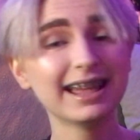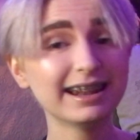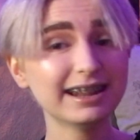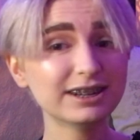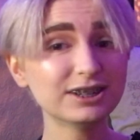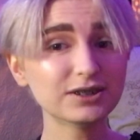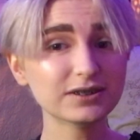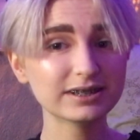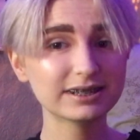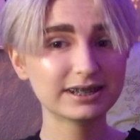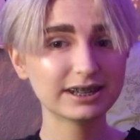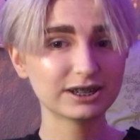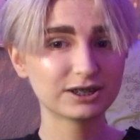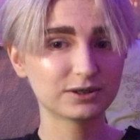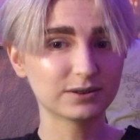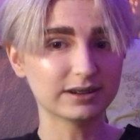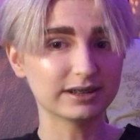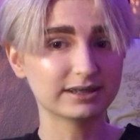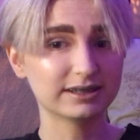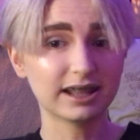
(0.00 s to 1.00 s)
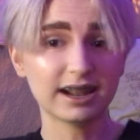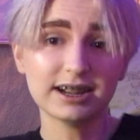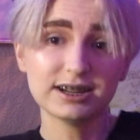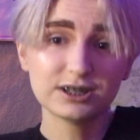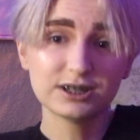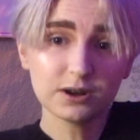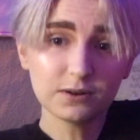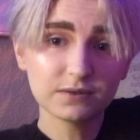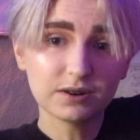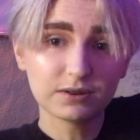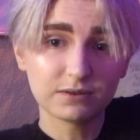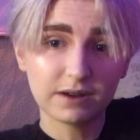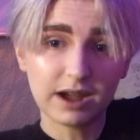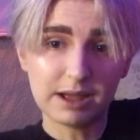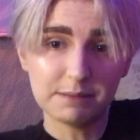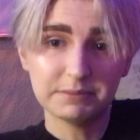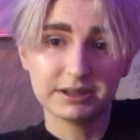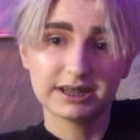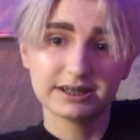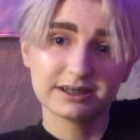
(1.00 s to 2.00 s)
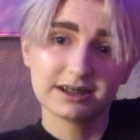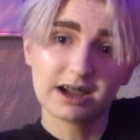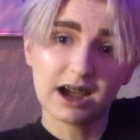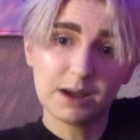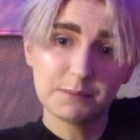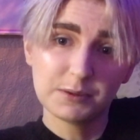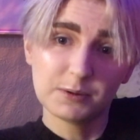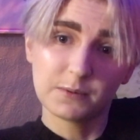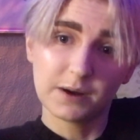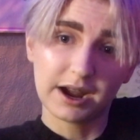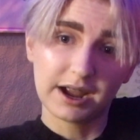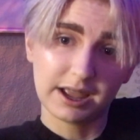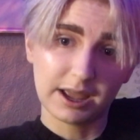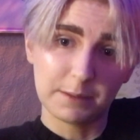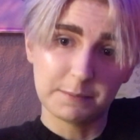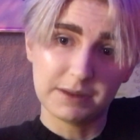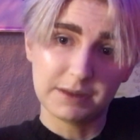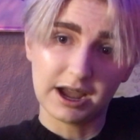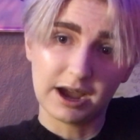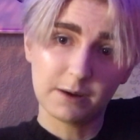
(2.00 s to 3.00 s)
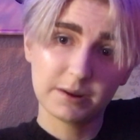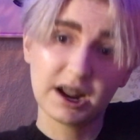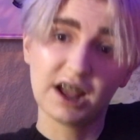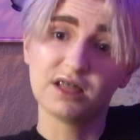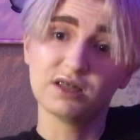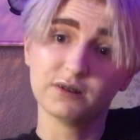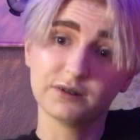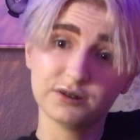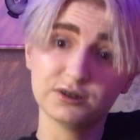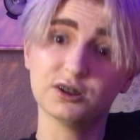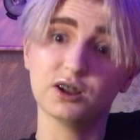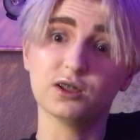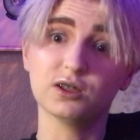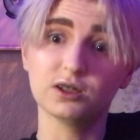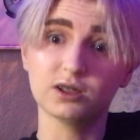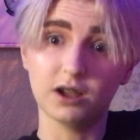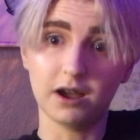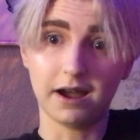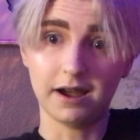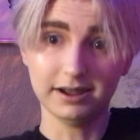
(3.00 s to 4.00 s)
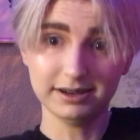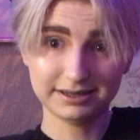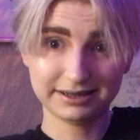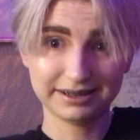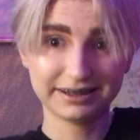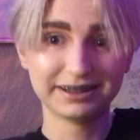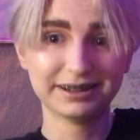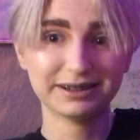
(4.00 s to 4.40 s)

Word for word: an interesting choice that I don't regret because it got me where I am now and I learned a lot.